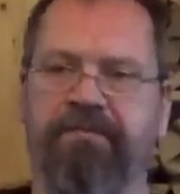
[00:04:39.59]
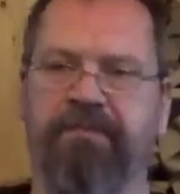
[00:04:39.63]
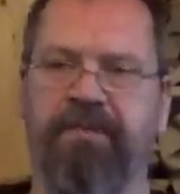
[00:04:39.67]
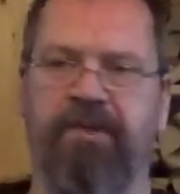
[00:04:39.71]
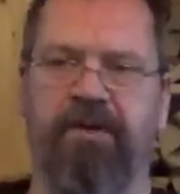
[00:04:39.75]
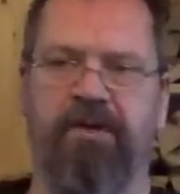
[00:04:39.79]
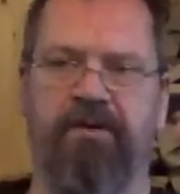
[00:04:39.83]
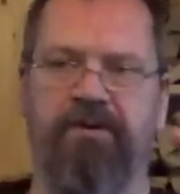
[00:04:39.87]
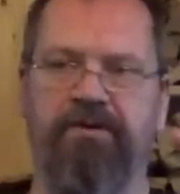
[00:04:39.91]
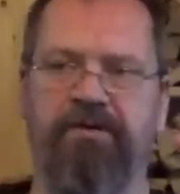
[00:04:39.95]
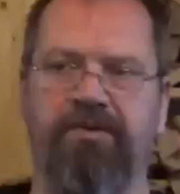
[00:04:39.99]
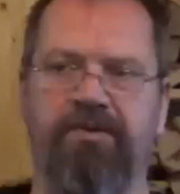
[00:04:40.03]

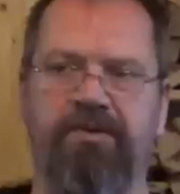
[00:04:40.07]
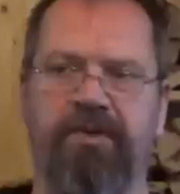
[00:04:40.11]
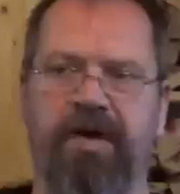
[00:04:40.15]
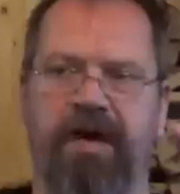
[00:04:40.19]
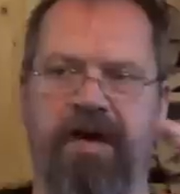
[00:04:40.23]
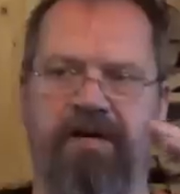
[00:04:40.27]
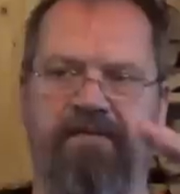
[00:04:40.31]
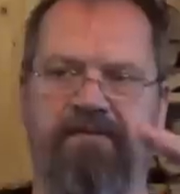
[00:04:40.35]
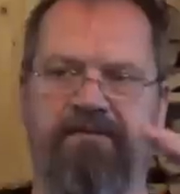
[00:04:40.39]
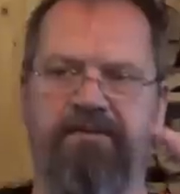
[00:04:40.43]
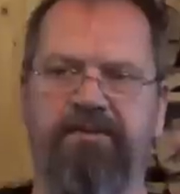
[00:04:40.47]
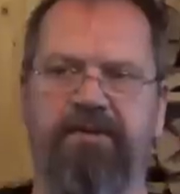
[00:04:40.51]
Oh, you
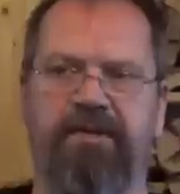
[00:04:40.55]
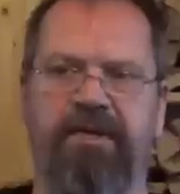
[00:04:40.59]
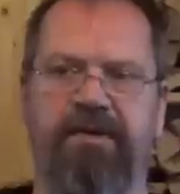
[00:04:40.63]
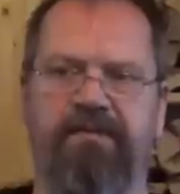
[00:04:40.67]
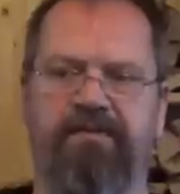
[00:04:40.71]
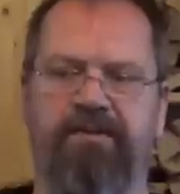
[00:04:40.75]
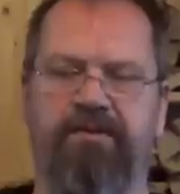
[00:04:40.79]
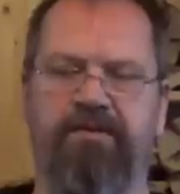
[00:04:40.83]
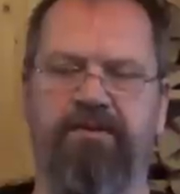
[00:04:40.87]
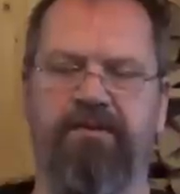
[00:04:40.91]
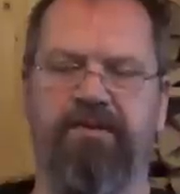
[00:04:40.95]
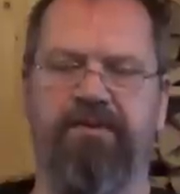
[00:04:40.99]
have to
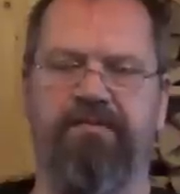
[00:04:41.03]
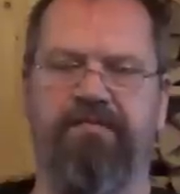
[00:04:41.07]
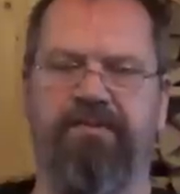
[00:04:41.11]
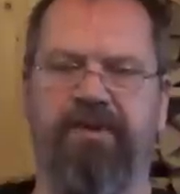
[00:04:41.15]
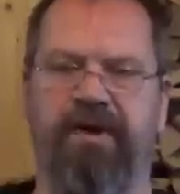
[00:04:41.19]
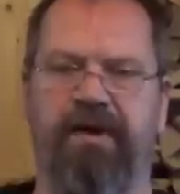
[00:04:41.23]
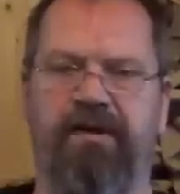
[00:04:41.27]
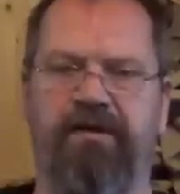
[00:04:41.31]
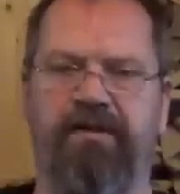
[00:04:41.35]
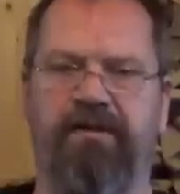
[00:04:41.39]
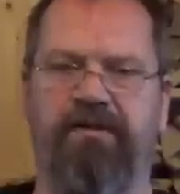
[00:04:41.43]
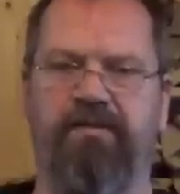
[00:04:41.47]
give it to the
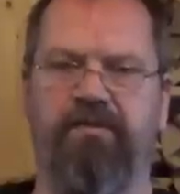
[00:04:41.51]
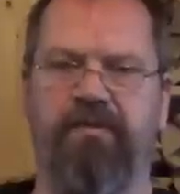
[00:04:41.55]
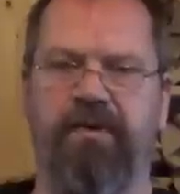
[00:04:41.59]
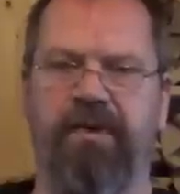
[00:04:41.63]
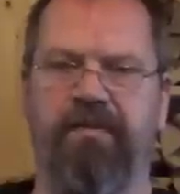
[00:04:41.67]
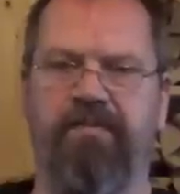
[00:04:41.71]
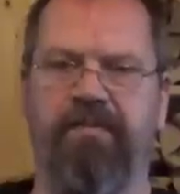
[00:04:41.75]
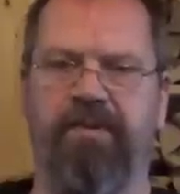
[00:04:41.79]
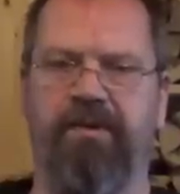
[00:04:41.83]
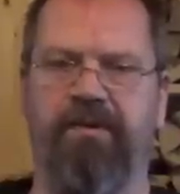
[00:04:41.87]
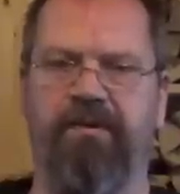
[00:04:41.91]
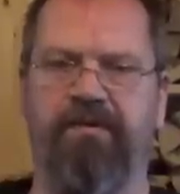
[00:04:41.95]
pregnant
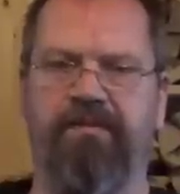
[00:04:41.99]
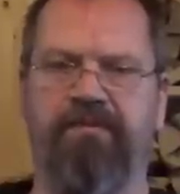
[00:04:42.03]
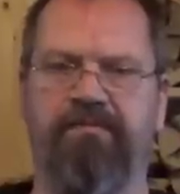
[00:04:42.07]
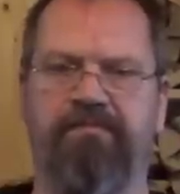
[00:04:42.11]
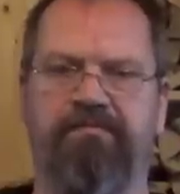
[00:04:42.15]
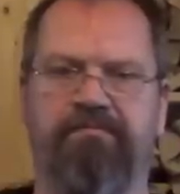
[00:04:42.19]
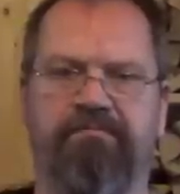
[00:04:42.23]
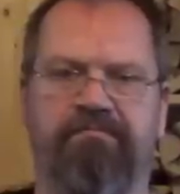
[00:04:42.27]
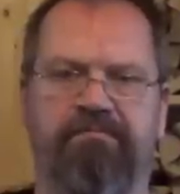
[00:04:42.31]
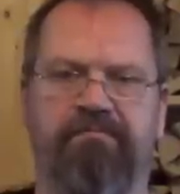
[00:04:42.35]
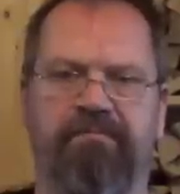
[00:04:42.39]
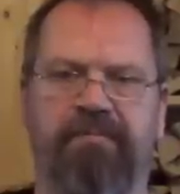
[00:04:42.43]
women.
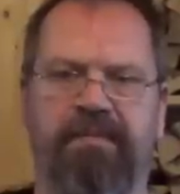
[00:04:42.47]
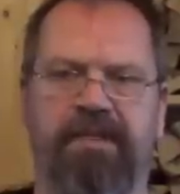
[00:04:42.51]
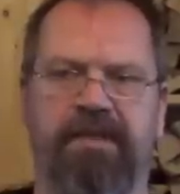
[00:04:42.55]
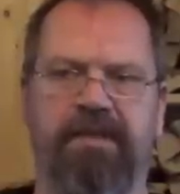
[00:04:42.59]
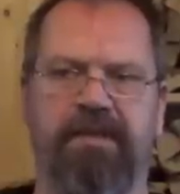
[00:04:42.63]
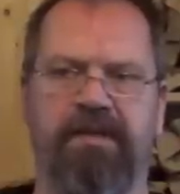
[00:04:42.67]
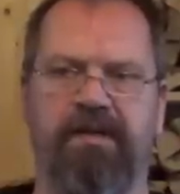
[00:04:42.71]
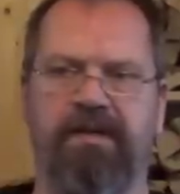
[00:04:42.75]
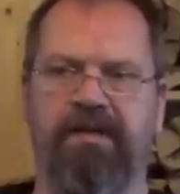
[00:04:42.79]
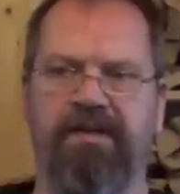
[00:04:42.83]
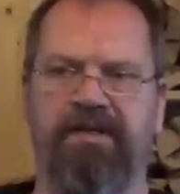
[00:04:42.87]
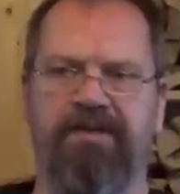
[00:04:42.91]

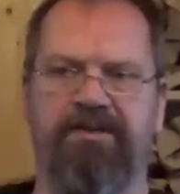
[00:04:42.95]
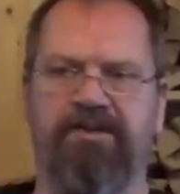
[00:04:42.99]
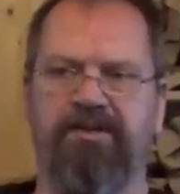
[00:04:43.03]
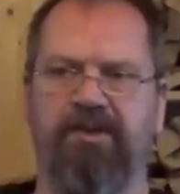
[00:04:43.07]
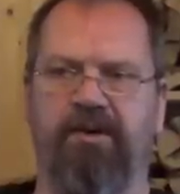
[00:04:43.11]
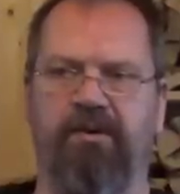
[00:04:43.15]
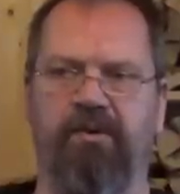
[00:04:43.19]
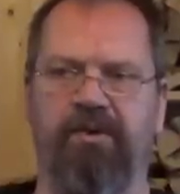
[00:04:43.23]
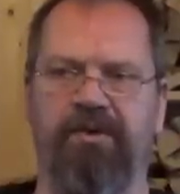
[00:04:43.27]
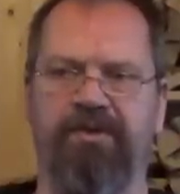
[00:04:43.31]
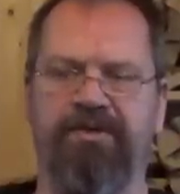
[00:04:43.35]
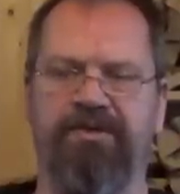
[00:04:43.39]
It's
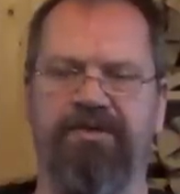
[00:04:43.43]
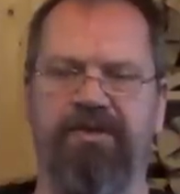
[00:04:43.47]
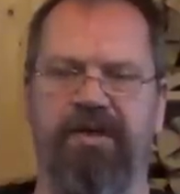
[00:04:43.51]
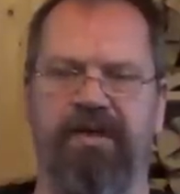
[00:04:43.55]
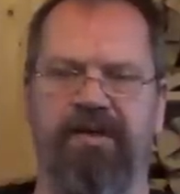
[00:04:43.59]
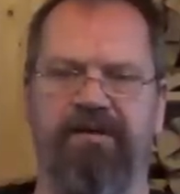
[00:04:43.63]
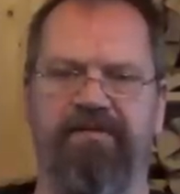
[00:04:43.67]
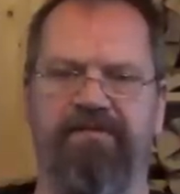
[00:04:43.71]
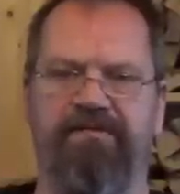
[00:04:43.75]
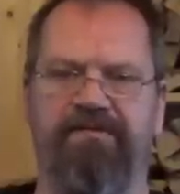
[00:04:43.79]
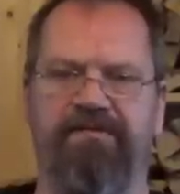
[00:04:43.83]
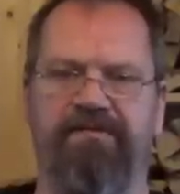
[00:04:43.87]
totally
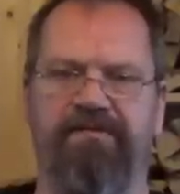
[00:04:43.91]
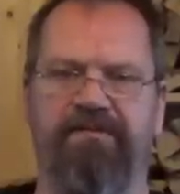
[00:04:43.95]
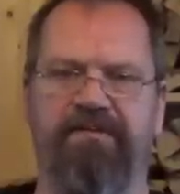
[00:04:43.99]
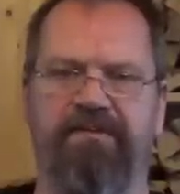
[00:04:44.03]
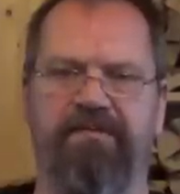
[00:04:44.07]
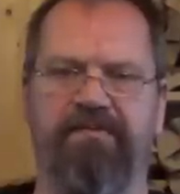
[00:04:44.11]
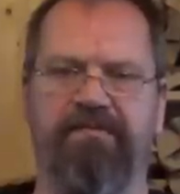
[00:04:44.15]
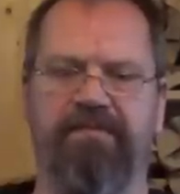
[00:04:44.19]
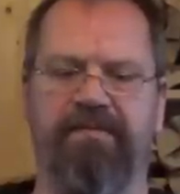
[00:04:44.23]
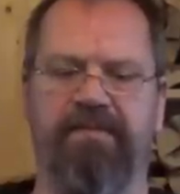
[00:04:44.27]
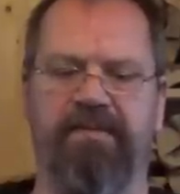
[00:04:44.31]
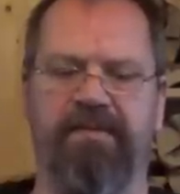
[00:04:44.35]
safe.
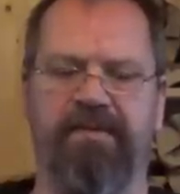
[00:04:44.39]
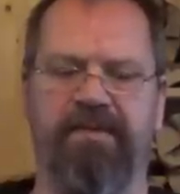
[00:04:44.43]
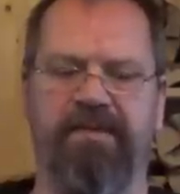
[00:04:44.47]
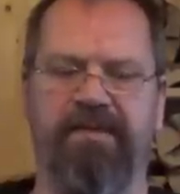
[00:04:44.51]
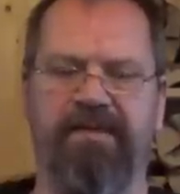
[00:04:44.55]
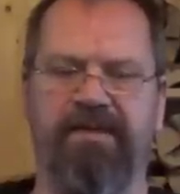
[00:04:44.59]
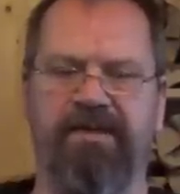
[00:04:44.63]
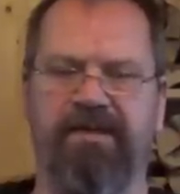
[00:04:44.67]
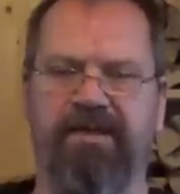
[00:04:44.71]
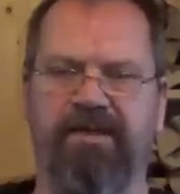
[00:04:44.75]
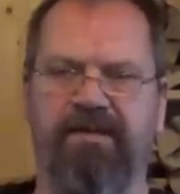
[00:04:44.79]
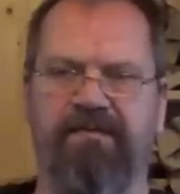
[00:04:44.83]

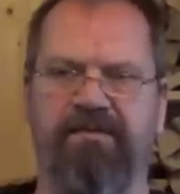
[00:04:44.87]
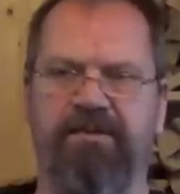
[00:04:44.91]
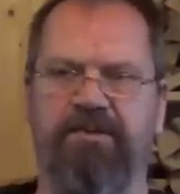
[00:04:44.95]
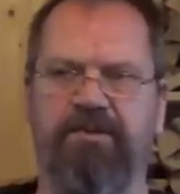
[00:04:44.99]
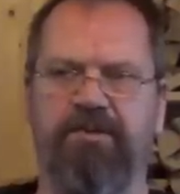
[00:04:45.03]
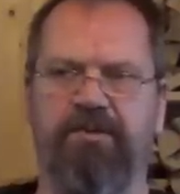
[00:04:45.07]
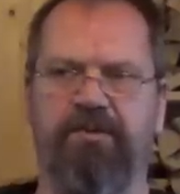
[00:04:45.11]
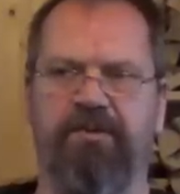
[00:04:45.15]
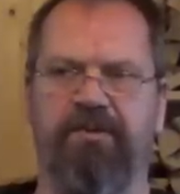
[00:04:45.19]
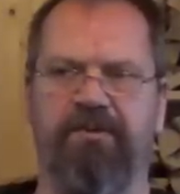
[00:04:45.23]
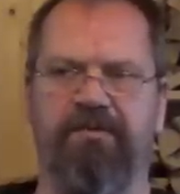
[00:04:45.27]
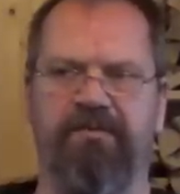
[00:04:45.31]
Give it
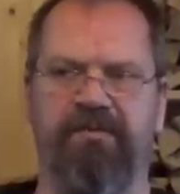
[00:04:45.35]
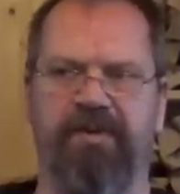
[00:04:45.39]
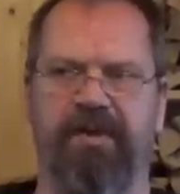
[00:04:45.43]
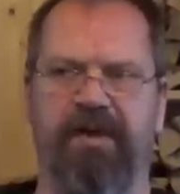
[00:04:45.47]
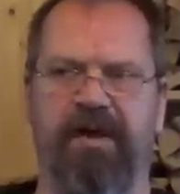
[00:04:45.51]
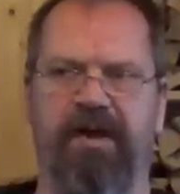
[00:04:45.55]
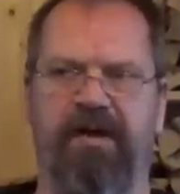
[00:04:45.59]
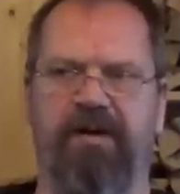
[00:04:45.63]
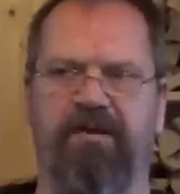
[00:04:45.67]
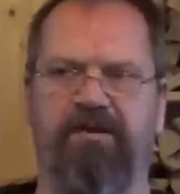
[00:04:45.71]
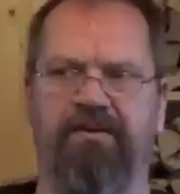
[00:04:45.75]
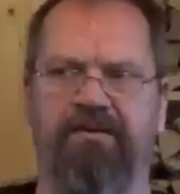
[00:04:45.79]
to them
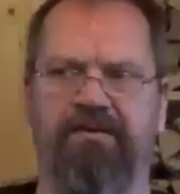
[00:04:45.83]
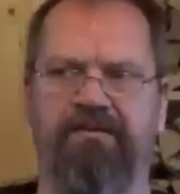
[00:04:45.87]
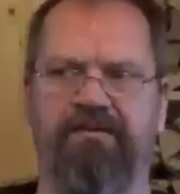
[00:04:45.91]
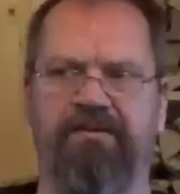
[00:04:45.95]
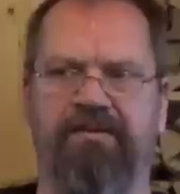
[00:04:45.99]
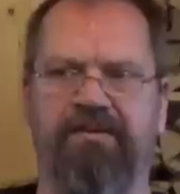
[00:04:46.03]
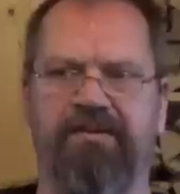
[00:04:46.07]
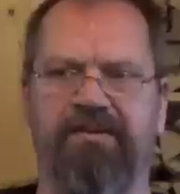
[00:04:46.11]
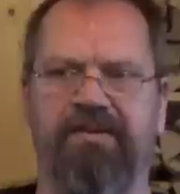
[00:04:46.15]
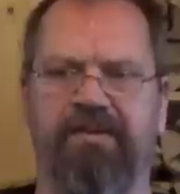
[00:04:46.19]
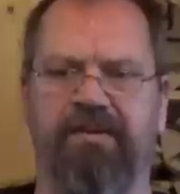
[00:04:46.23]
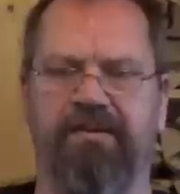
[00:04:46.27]
now.
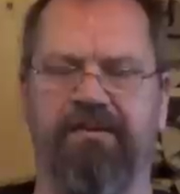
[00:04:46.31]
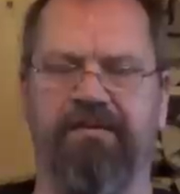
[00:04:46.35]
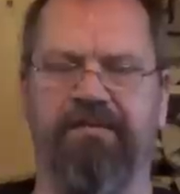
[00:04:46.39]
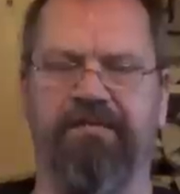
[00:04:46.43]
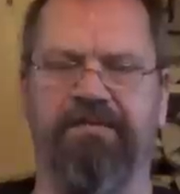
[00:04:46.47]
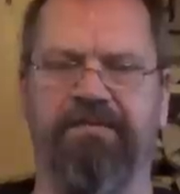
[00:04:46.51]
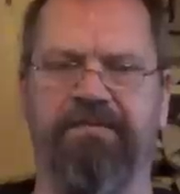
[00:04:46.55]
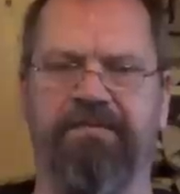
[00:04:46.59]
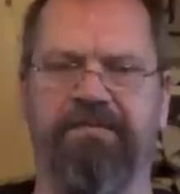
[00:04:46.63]
You know?